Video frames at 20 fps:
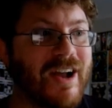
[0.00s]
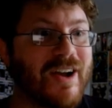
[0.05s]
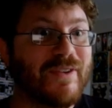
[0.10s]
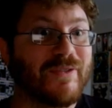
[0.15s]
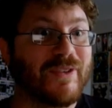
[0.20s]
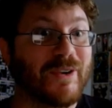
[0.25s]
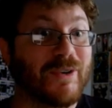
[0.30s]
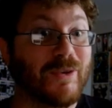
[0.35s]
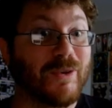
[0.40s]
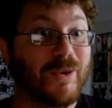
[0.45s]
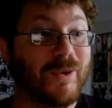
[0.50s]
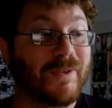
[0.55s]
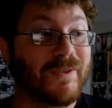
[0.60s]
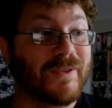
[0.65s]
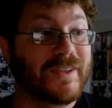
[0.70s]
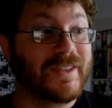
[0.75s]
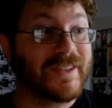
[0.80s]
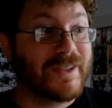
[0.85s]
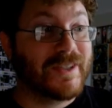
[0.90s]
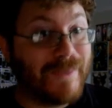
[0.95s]
for
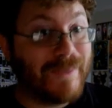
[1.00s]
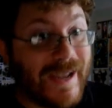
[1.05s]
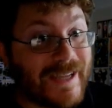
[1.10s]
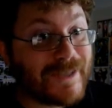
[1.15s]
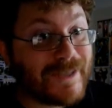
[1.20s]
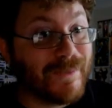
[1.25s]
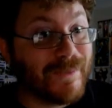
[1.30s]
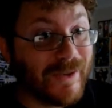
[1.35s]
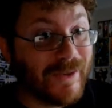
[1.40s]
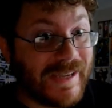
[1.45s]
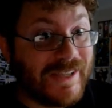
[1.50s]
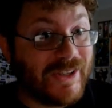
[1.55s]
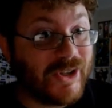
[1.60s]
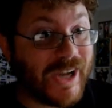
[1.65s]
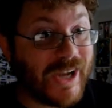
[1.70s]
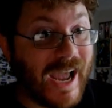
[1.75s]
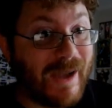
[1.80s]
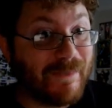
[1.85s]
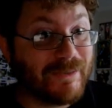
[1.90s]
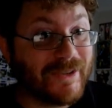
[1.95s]
Space Marine
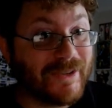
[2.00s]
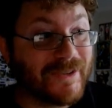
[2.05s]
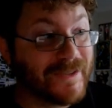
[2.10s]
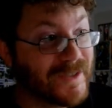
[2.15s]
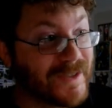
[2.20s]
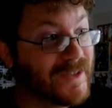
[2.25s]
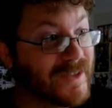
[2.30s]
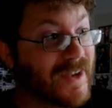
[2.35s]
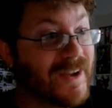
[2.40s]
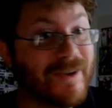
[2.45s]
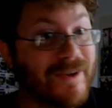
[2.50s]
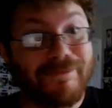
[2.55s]
chapters,